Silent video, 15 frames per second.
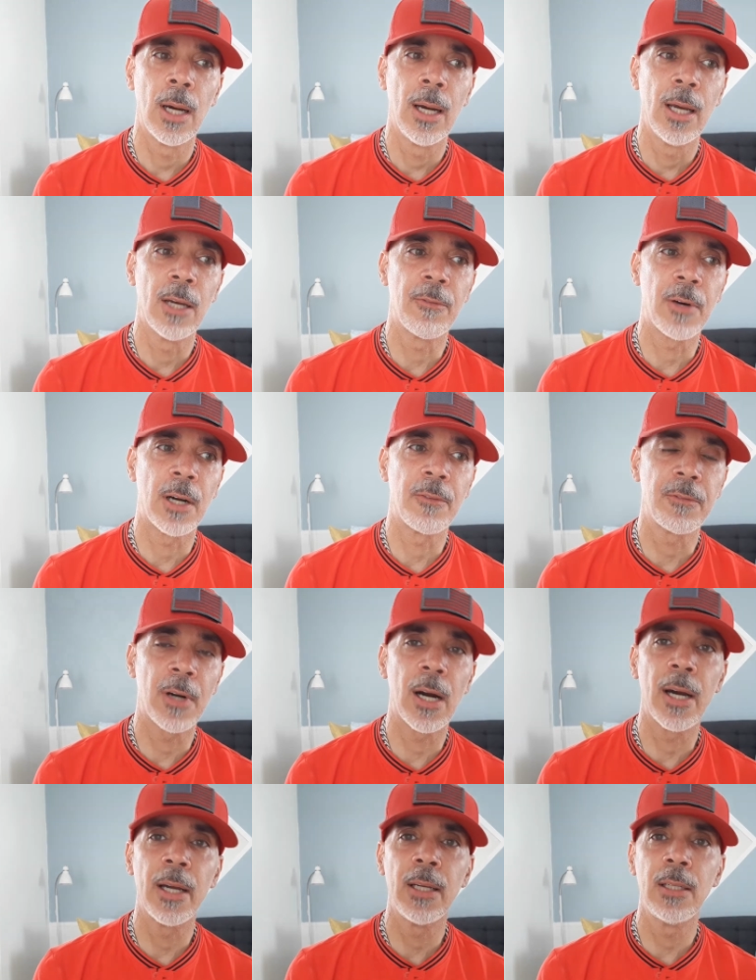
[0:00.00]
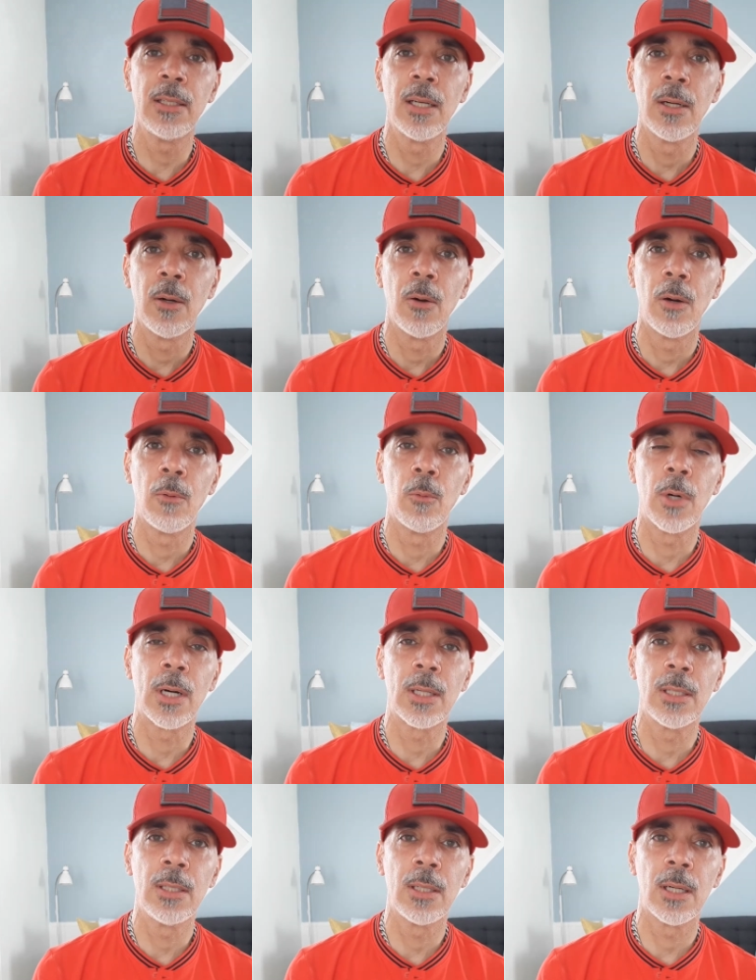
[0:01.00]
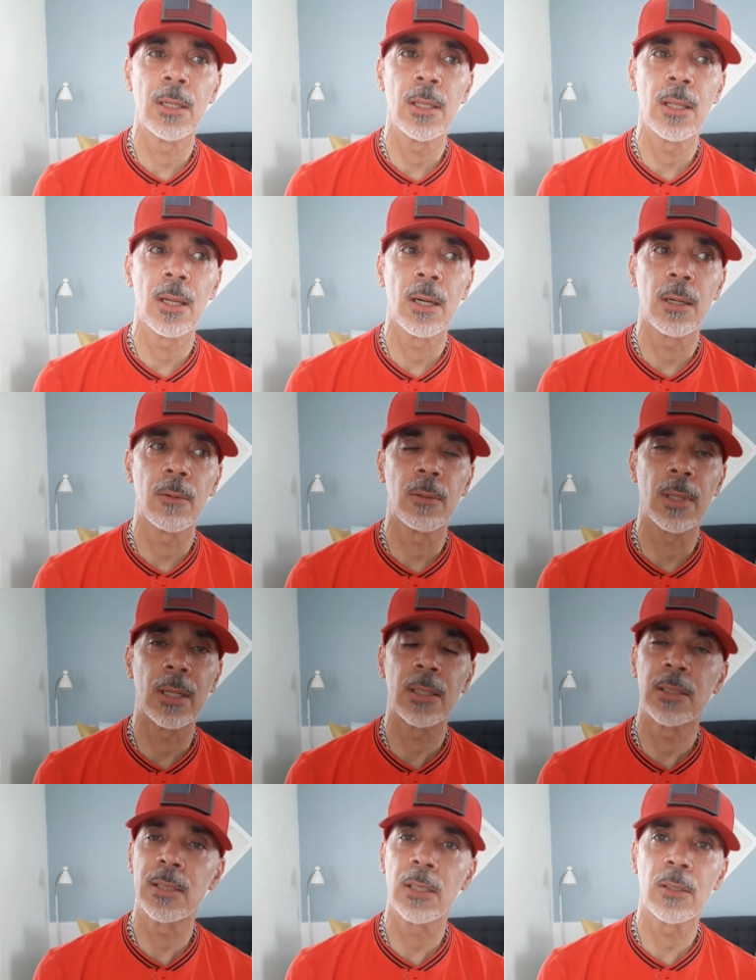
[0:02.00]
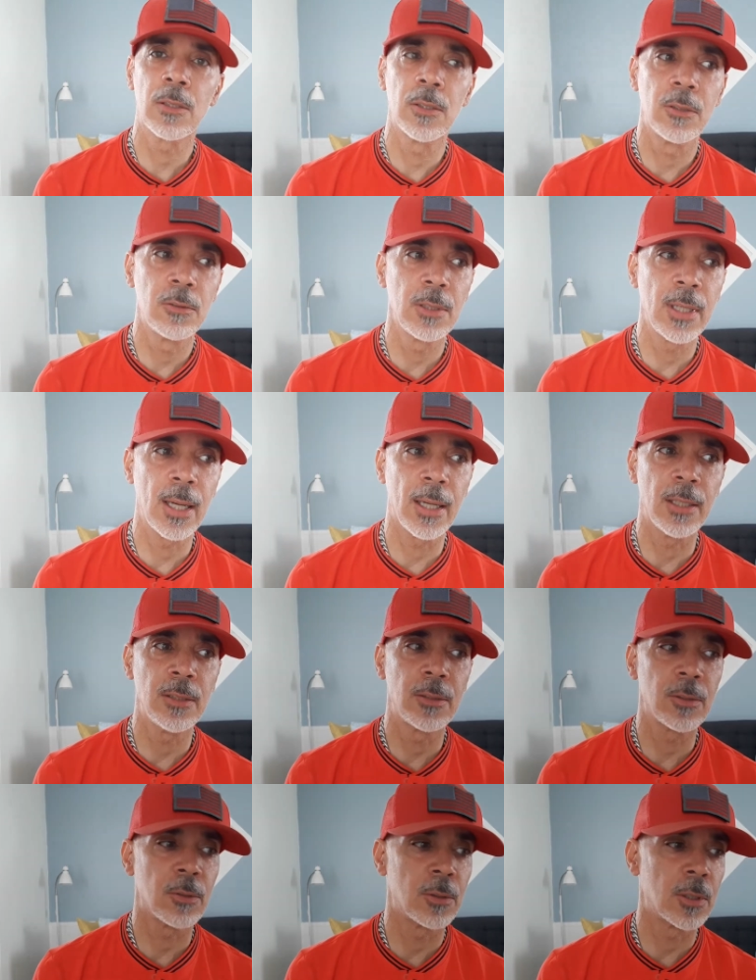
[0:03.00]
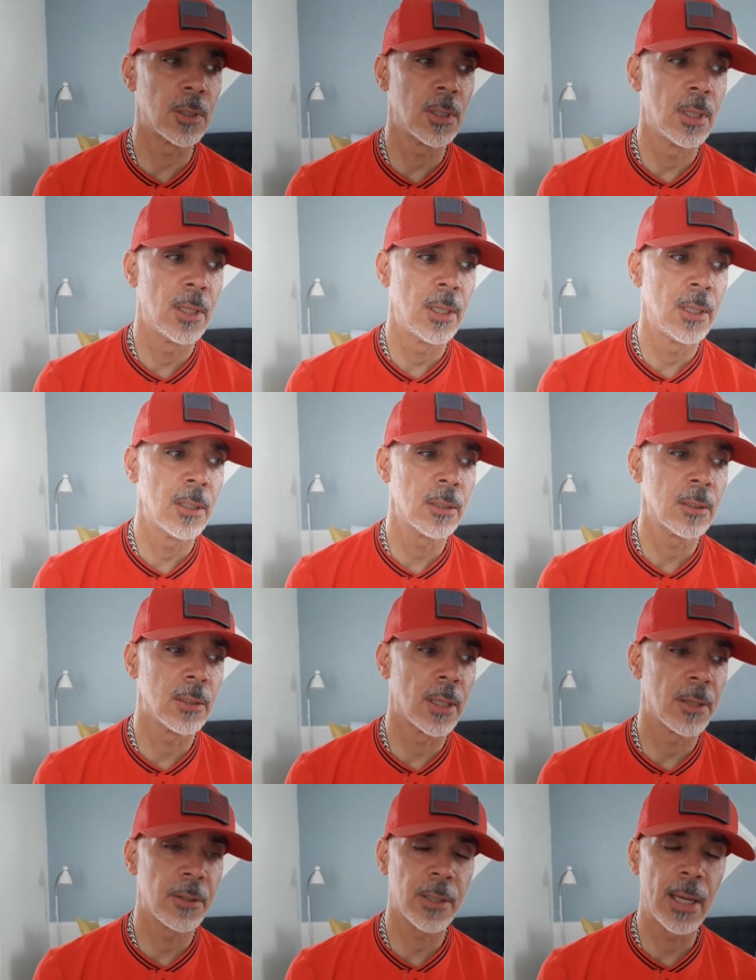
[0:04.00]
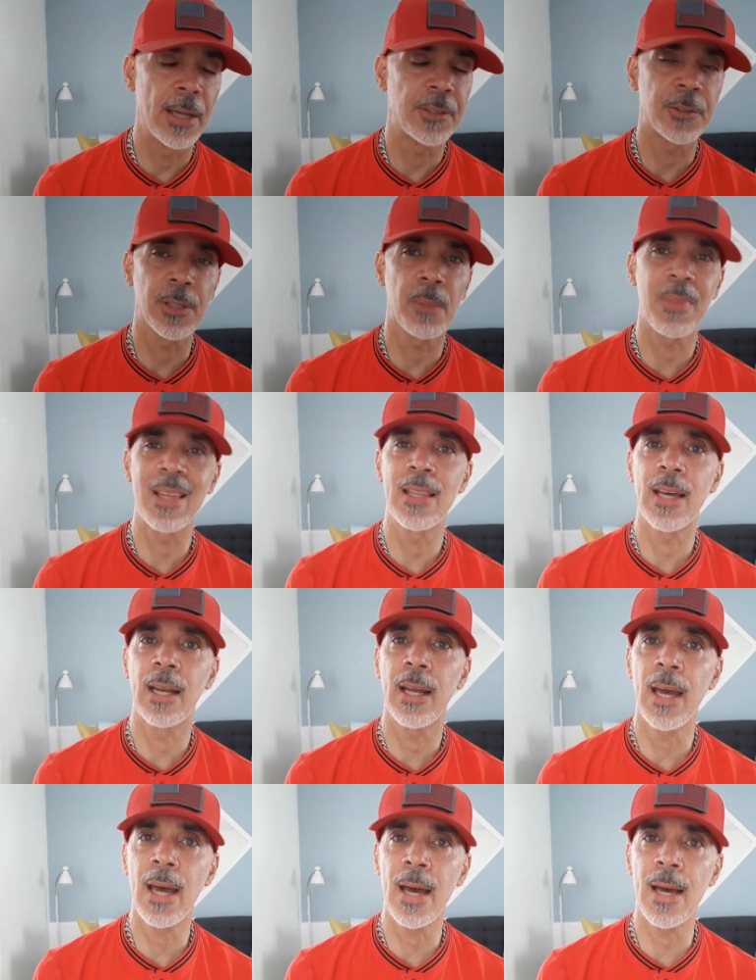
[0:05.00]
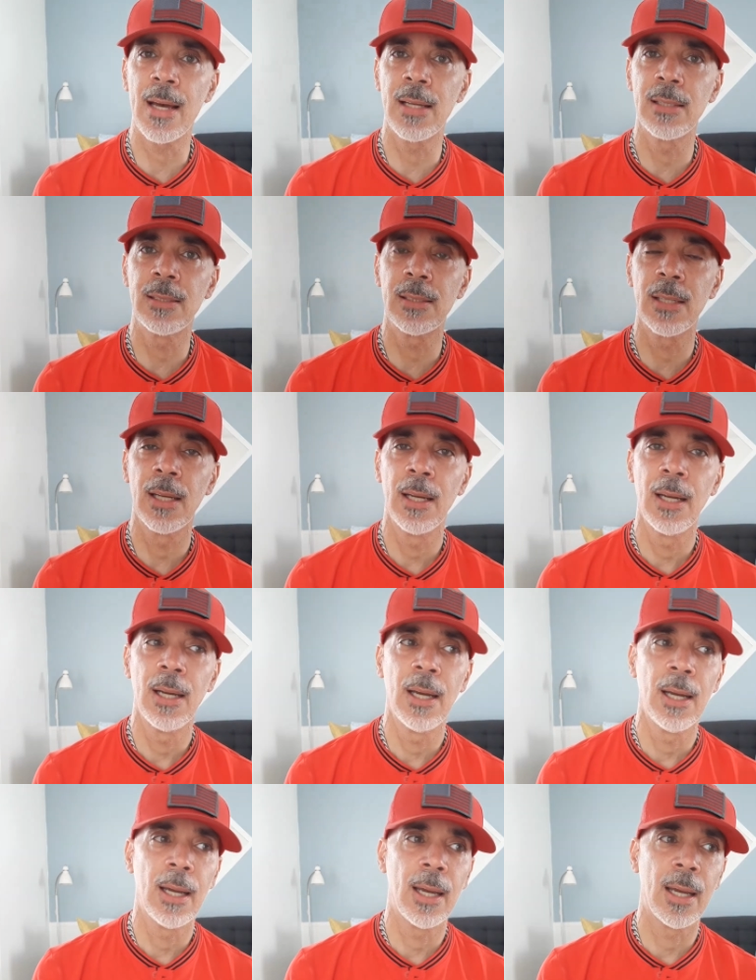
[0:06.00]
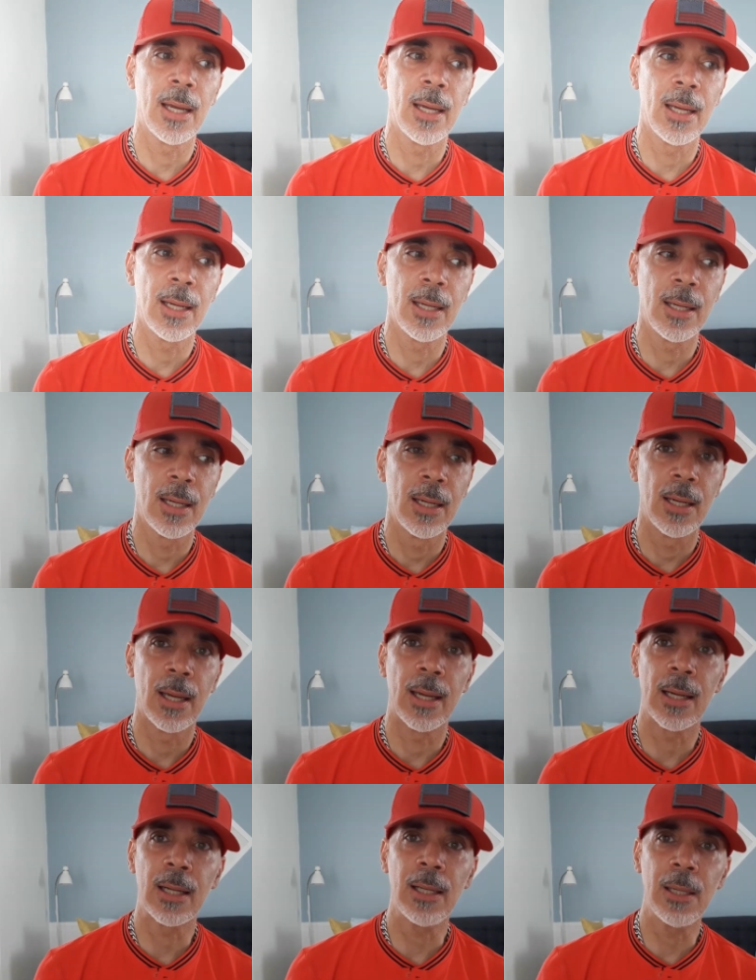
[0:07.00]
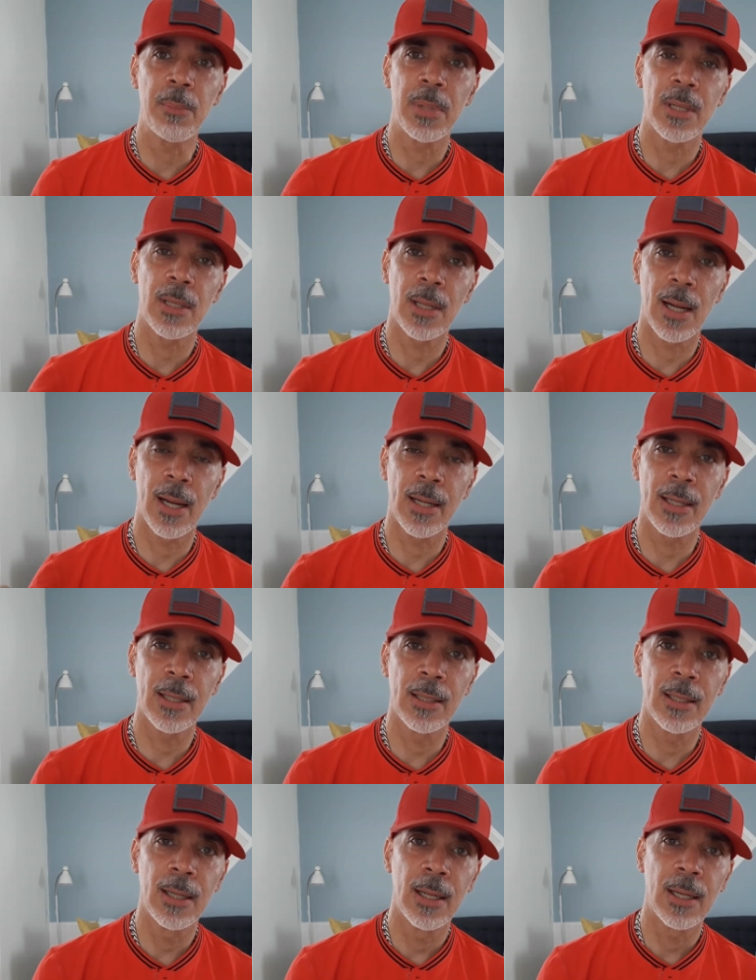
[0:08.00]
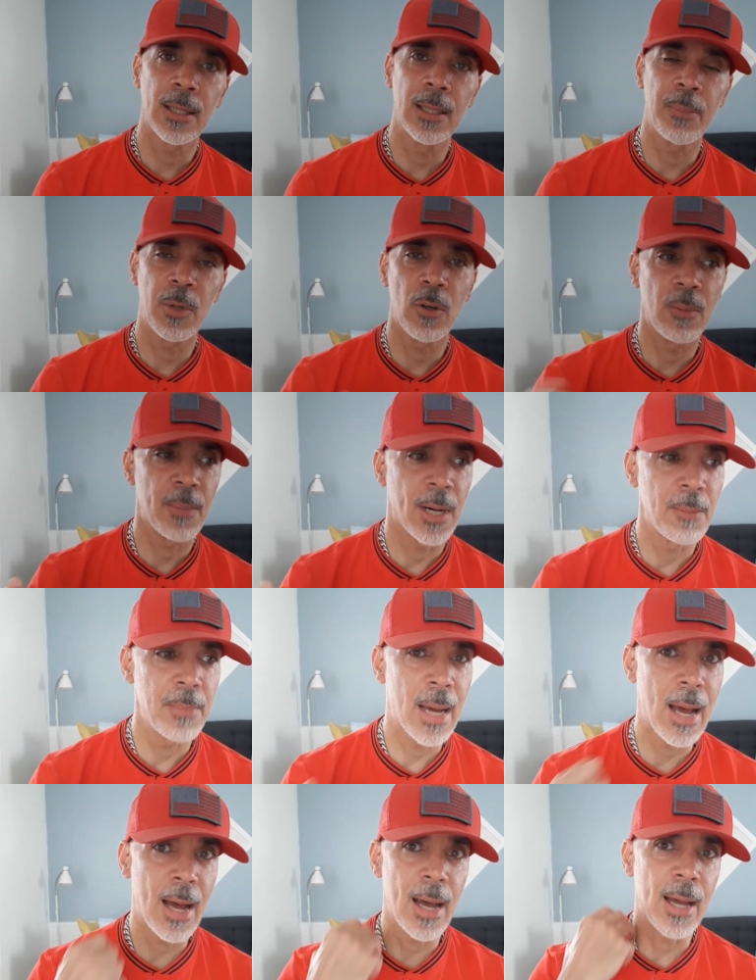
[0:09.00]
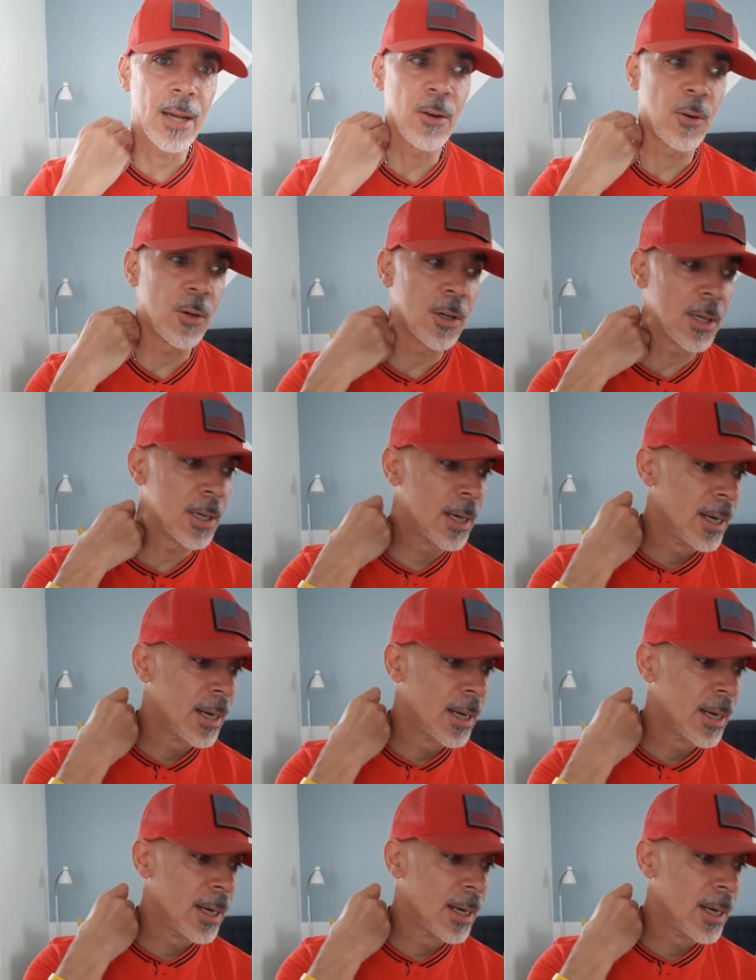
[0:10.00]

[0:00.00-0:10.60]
If I find one, a silicone case or leather case or something that has a clip that I can clip it on my bag or